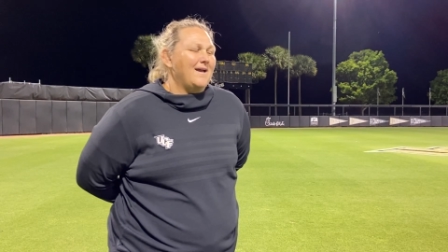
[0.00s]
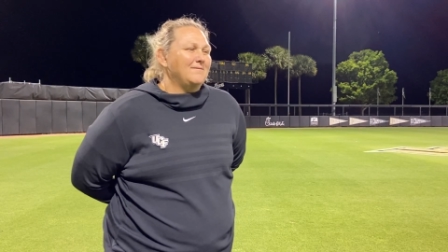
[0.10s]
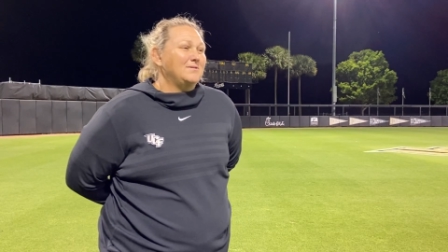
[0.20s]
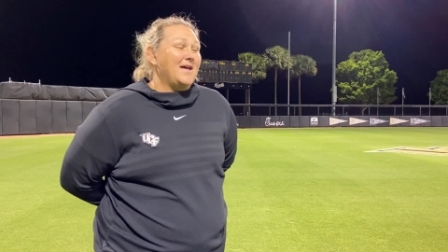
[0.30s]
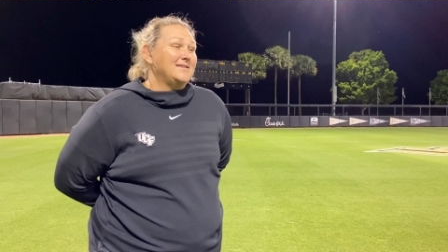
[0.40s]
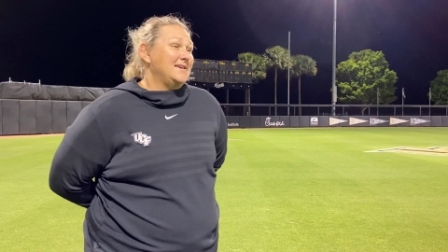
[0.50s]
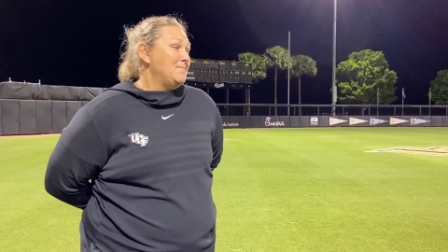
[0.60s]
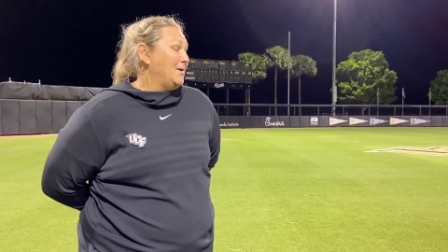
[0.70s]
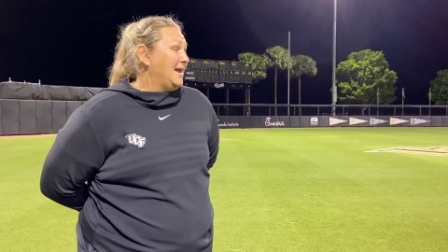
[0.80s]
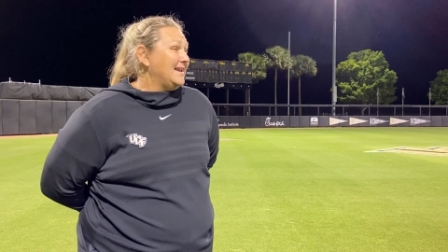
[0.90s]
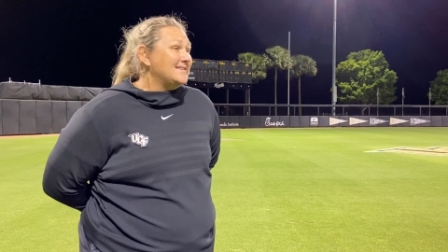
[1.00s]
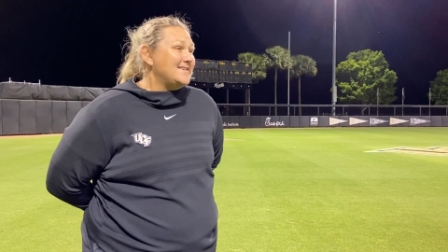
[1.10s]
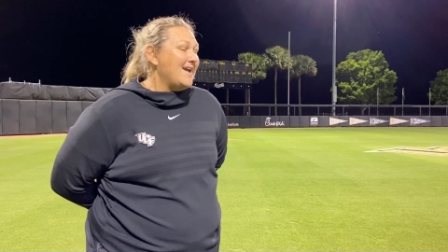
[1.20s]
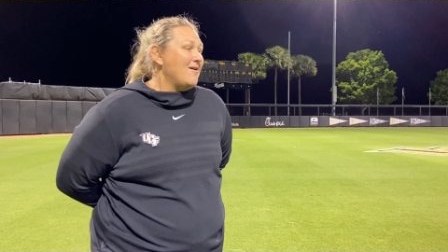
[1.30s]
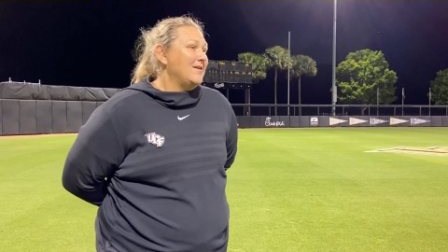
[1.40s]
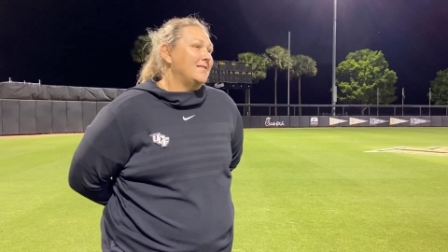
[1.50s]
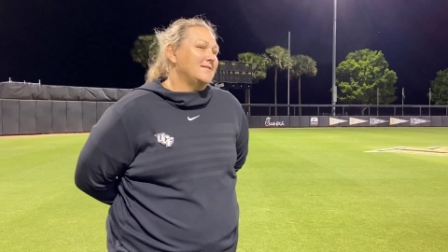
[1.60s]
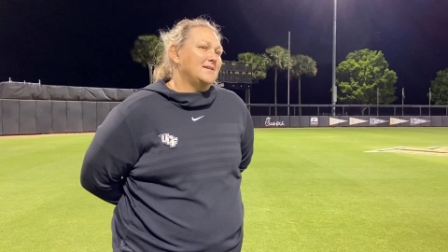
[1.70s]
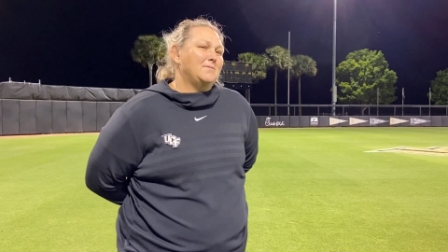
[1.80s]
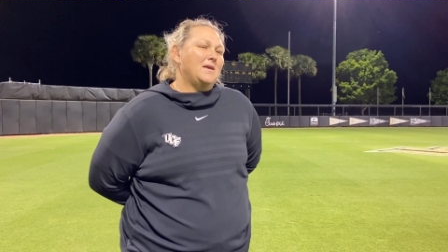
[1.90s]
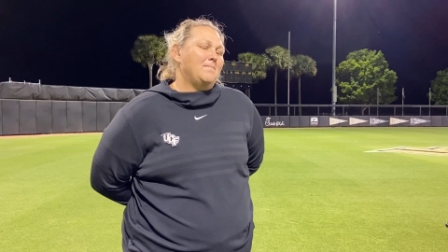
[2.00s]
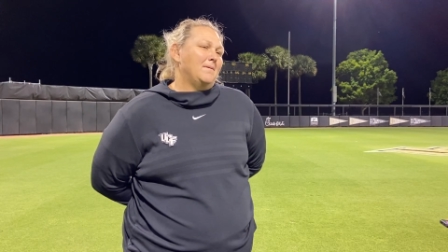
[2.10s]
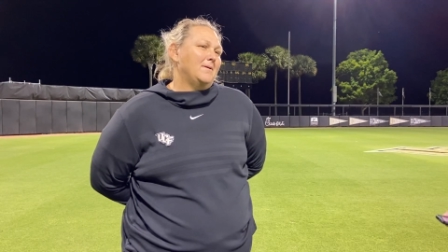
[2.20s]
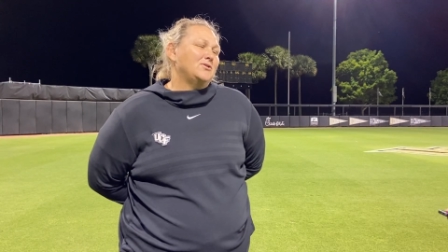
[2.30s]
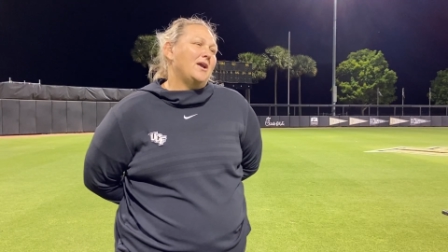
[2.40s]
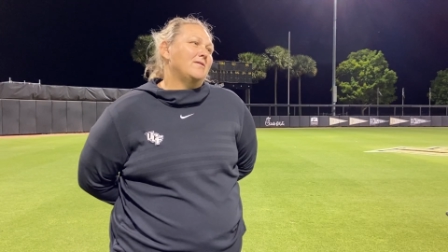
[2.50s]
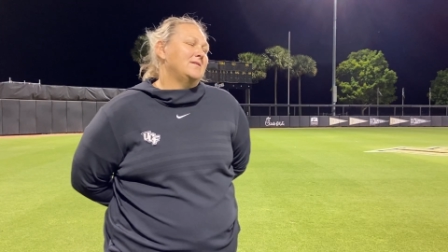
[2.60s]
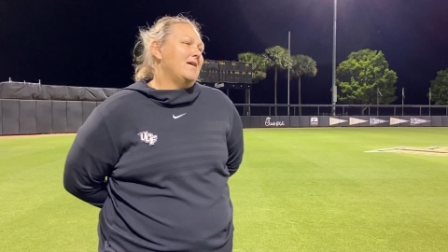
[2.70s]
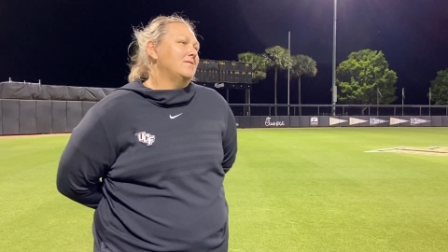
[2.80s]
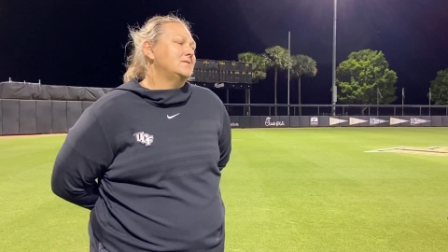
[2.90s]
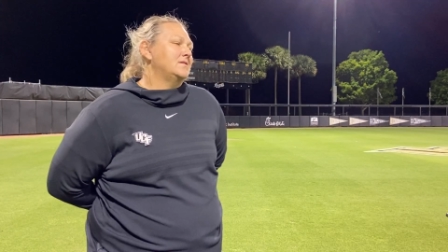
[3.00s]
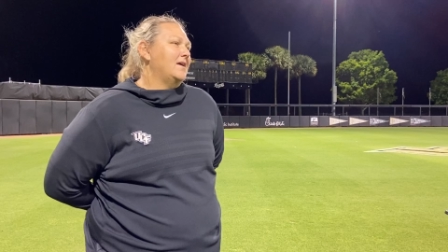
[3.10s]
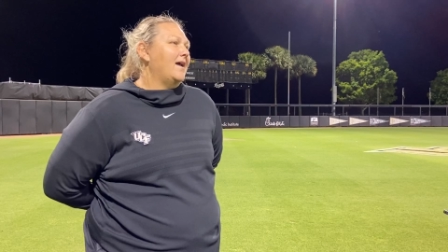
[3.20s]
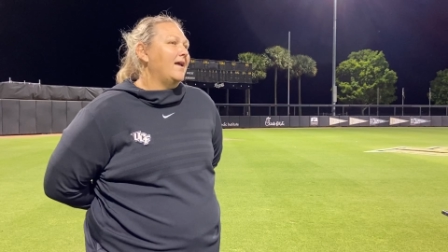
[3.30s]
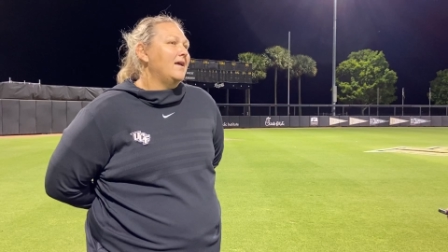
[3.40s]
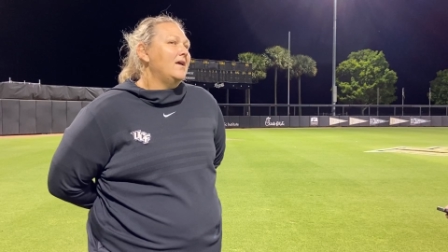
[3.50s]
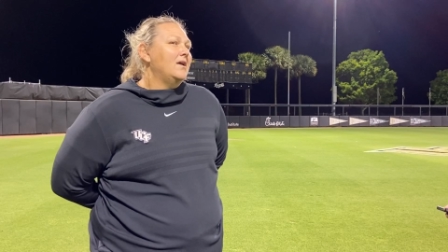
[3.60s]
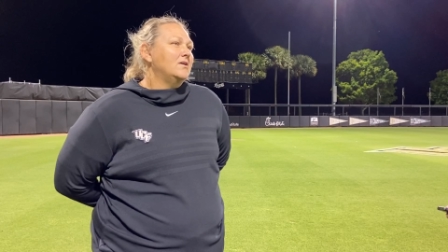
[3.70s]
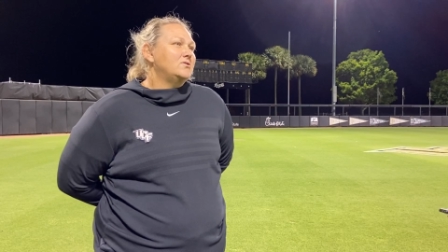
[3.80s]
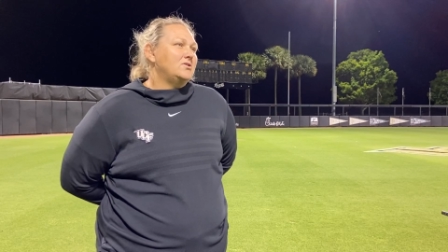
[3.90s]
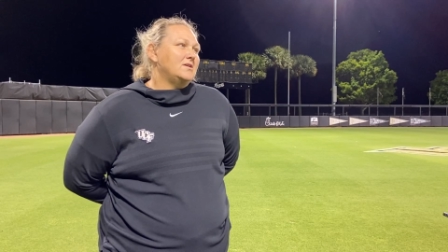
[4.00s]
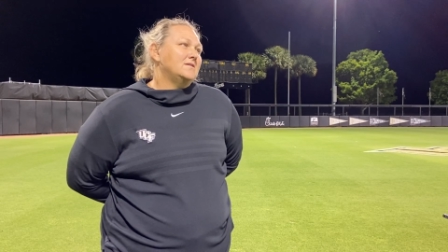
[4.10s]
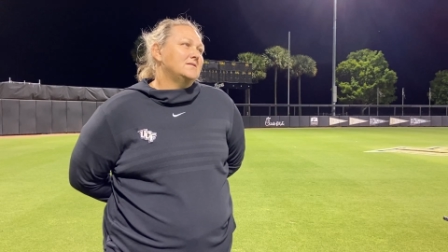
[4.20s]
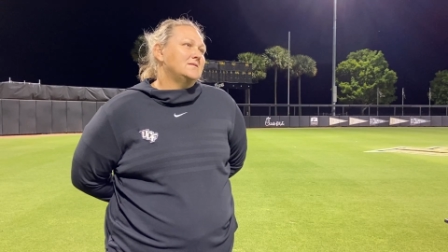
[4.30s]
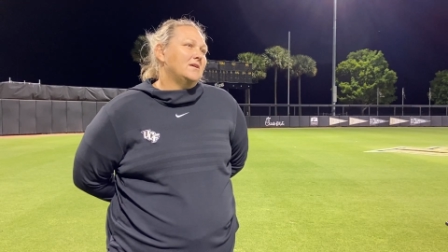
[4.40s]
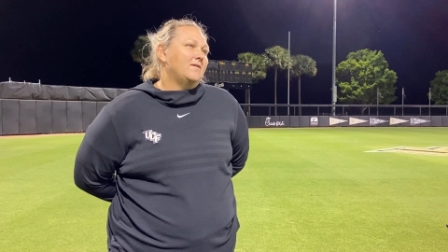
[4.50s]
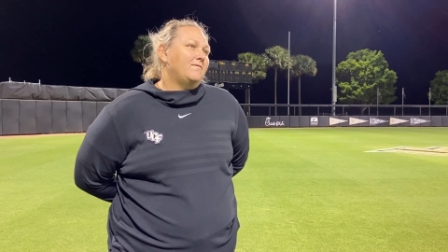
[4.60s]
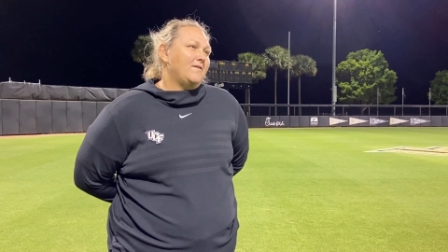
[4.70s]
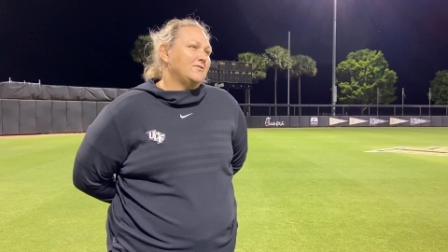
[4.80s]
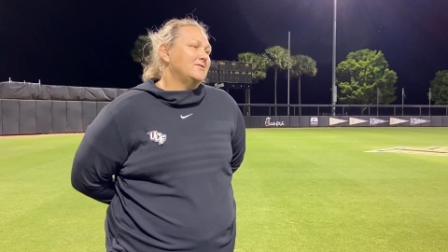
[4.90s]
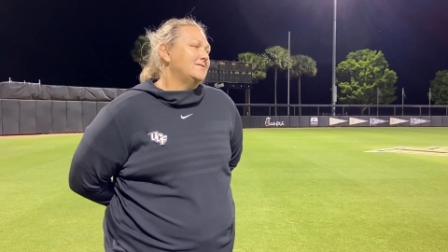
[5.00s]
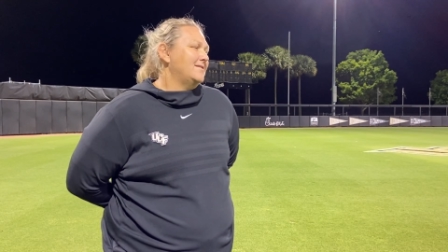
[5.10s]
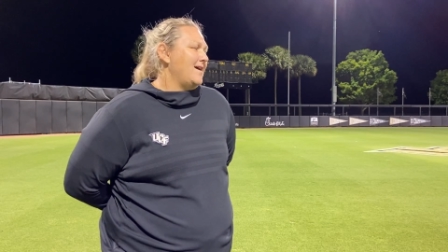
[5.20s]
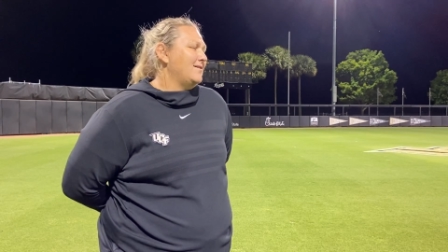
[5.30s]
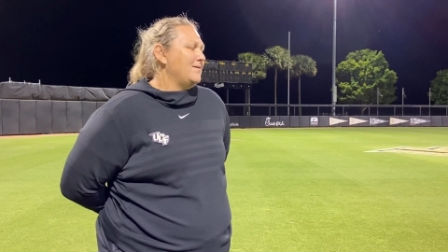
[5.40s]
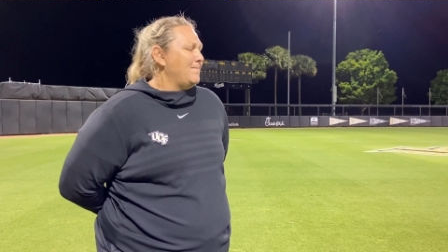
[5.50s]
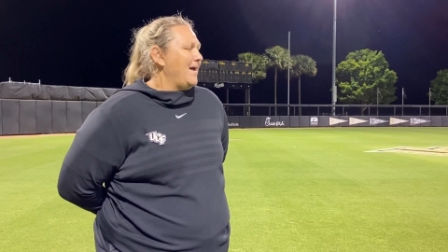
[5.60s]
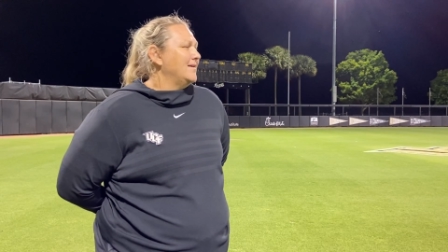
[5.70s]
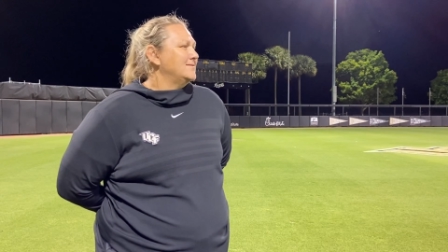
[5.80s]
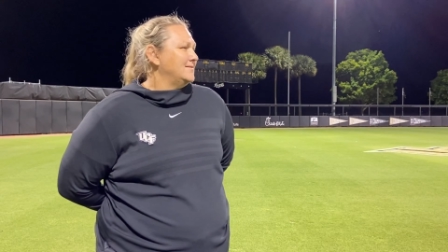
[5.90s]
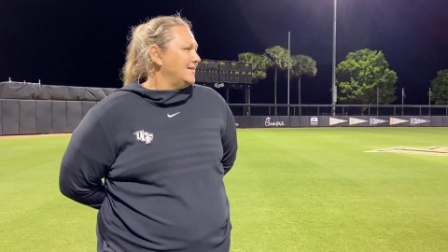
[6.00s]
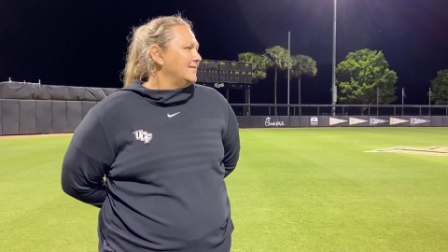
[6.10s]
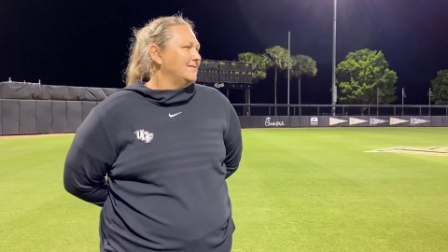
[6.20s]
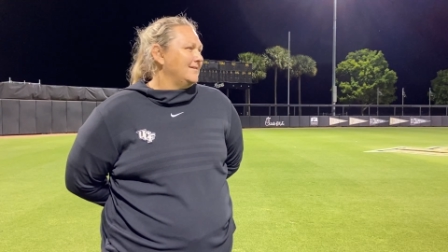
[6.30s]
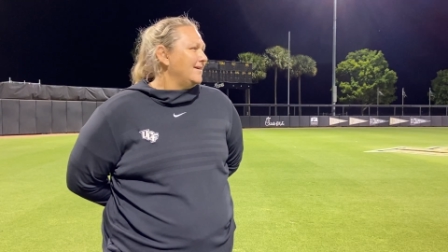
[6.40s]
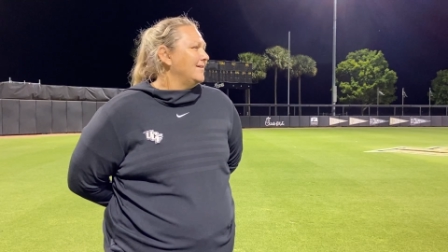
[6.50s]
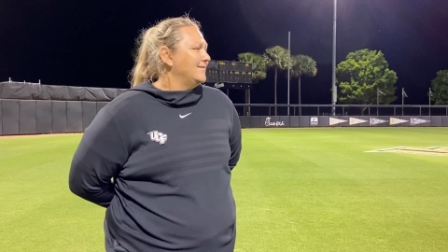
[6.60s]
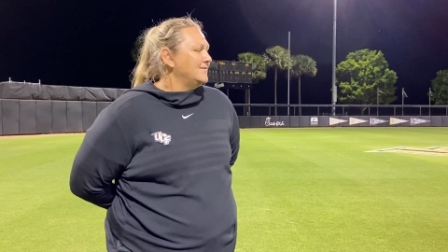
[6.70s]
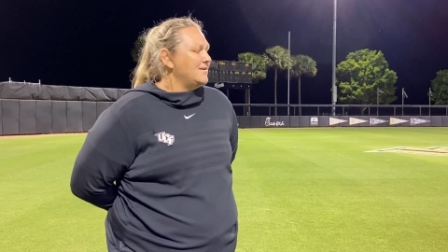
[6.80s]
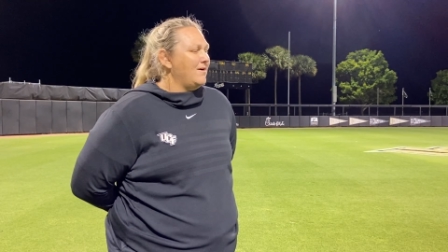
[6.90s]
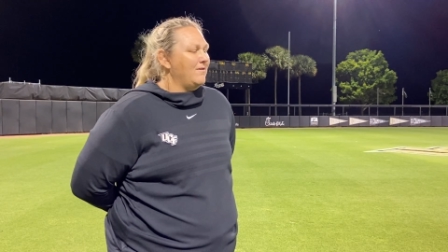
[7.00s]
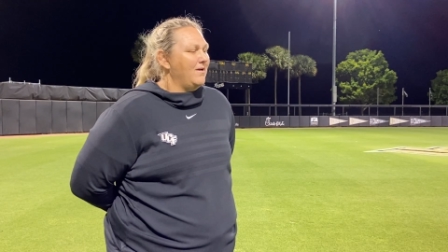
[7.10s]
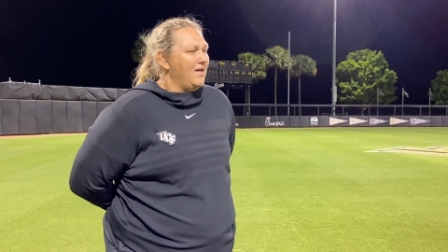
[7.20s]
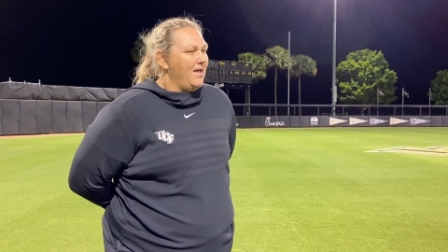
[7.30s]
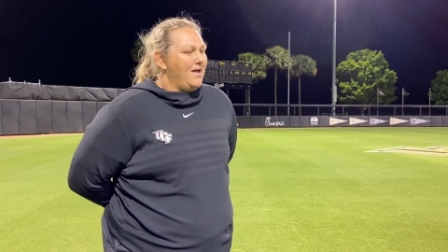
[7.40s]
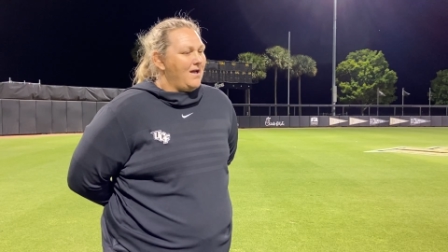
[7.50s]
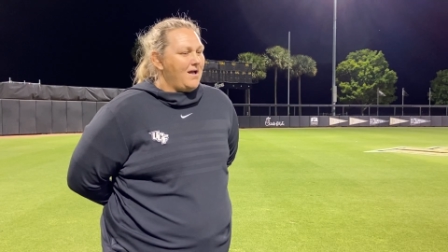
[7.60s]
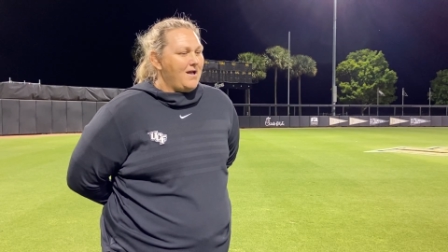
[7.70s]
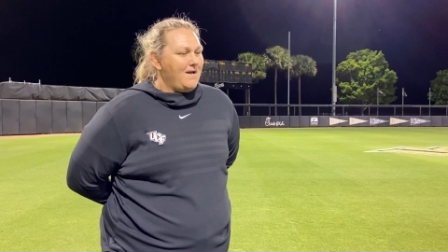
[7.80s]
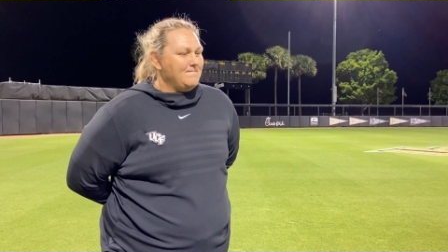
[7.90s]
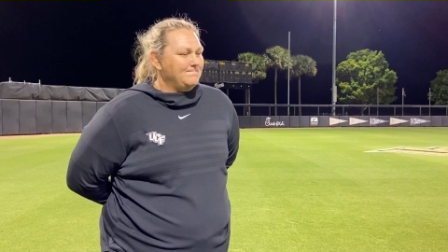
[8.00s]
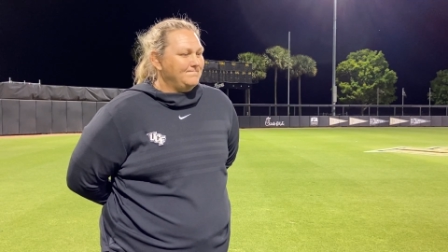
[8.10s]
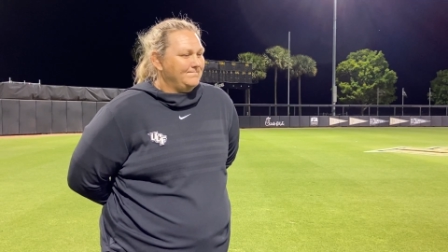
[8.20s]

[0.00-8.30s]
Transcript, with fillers: I would like to keep her innings down. I'd like to keep her pitch count down so that she's freshest and at her best at the end of the year. So, um,